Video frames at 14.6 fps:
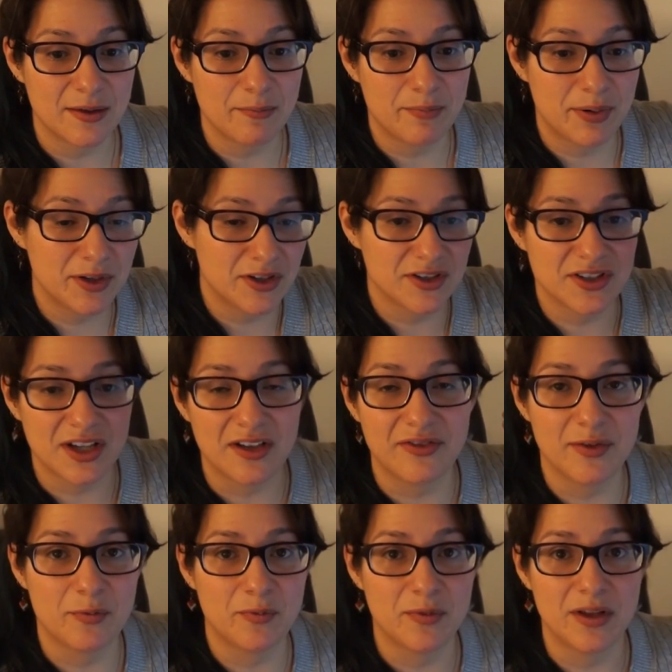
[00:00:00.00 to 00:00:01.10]
put yourself
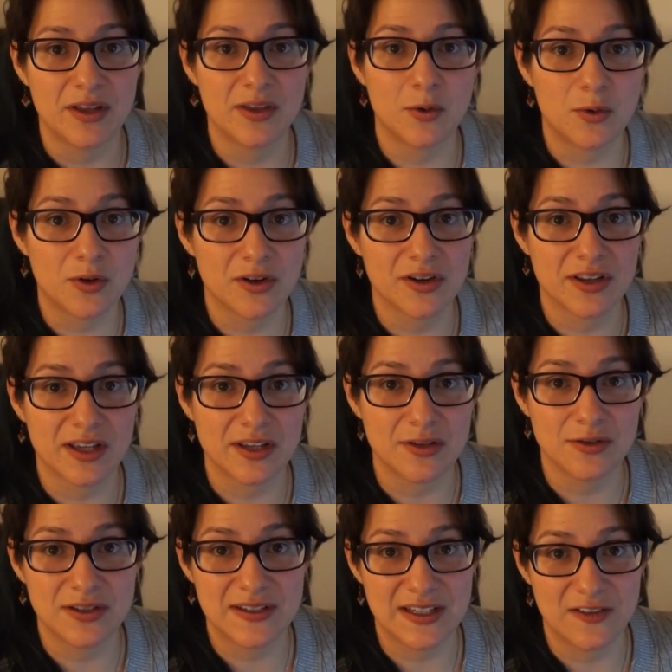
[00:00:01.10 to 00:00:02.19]
in the order that you
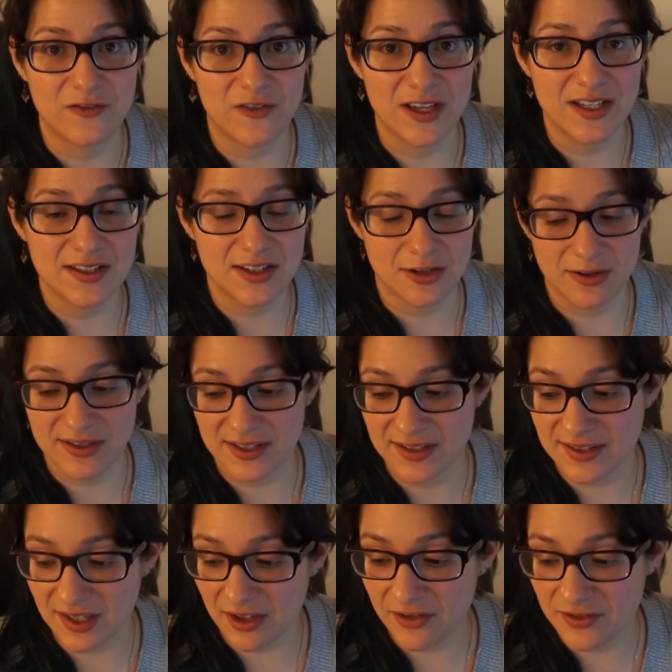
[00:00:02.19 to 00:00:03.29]
see fit. So it's a
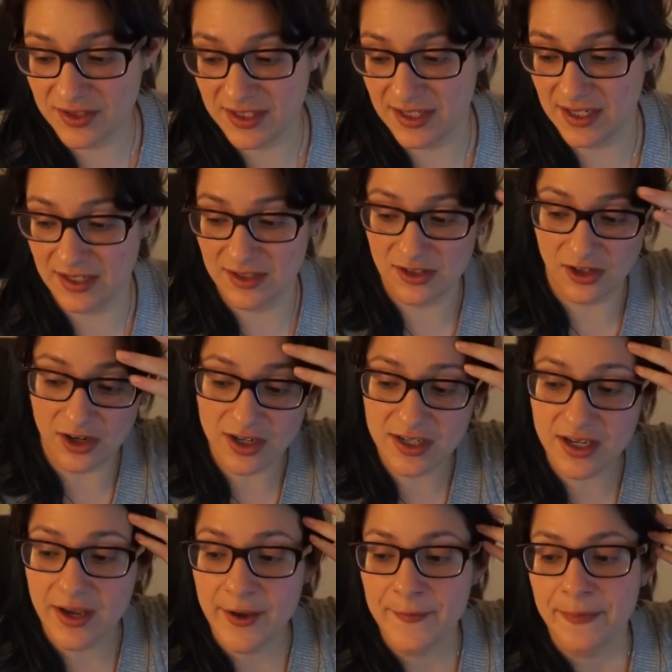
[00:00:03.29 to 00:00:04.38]
self seating start.
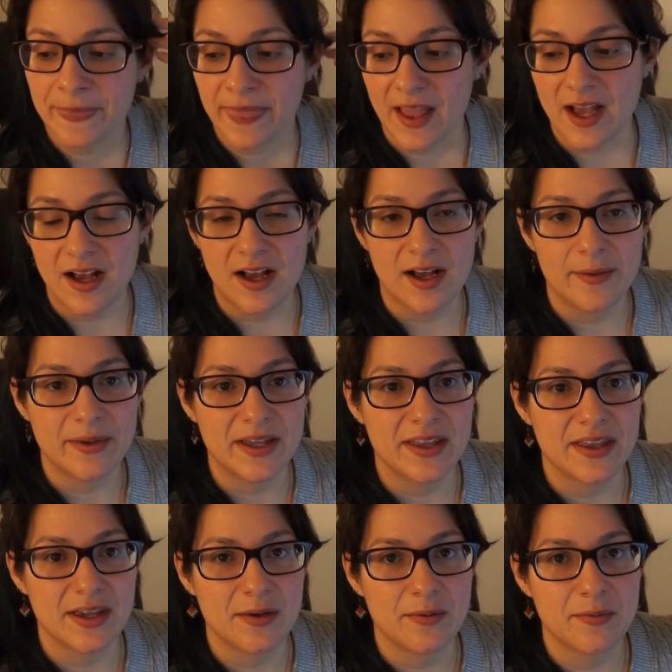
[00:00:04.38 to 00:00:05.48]
Um,
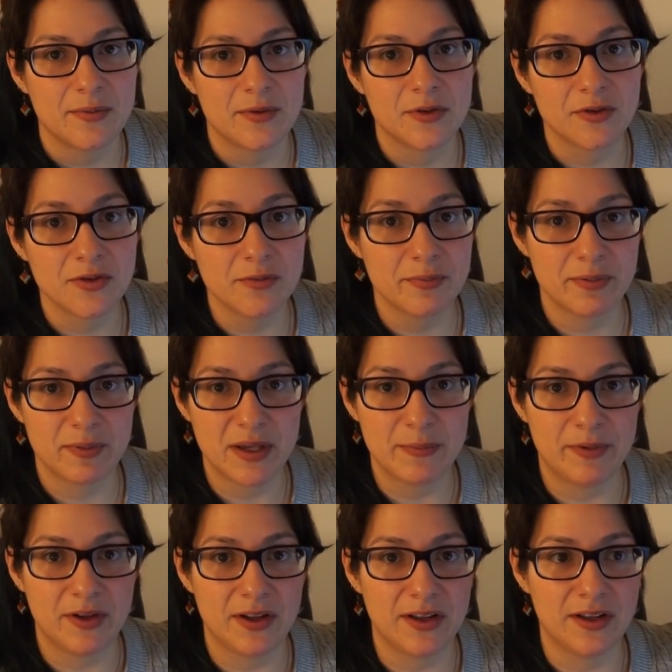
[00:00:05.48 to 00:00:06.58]
they group
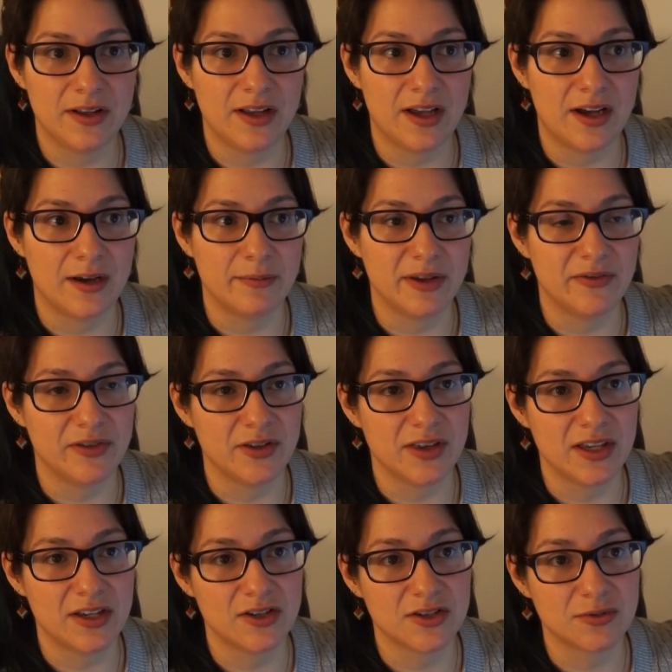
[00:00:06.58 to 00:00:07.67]
people. Um, if you
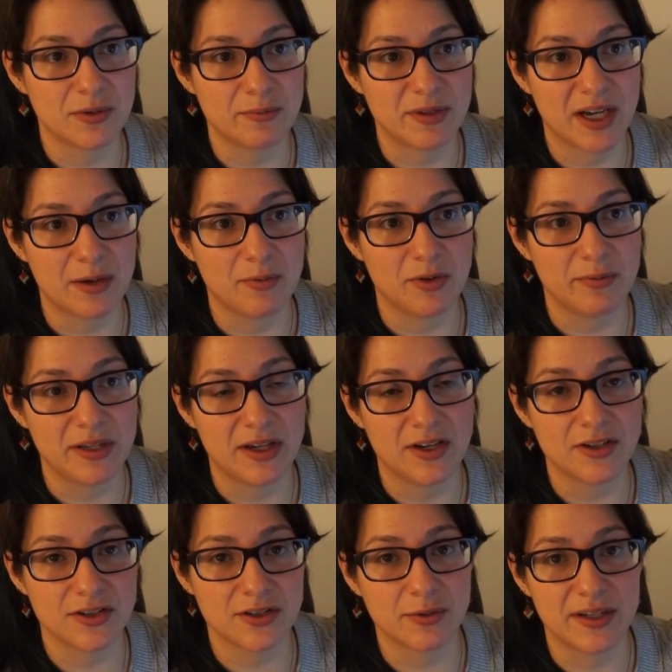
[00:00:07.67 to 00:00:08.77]
think your swim time will be
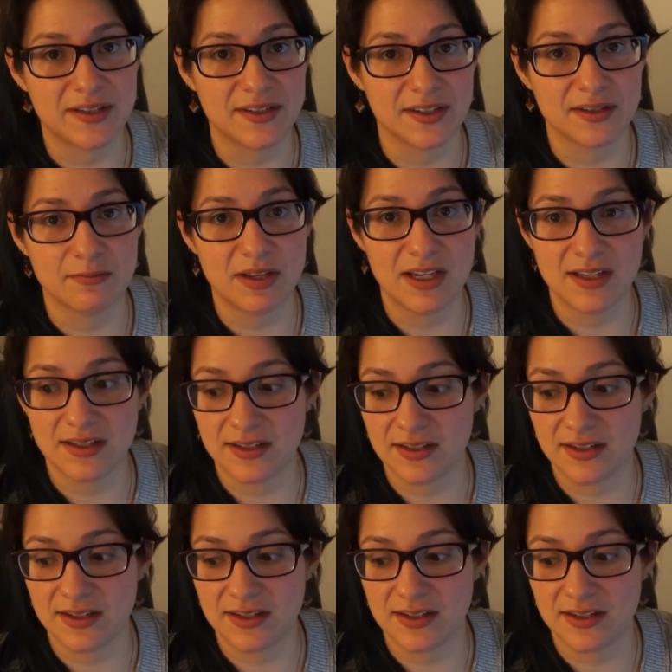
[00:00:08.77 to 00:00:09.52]
under 26 minutes,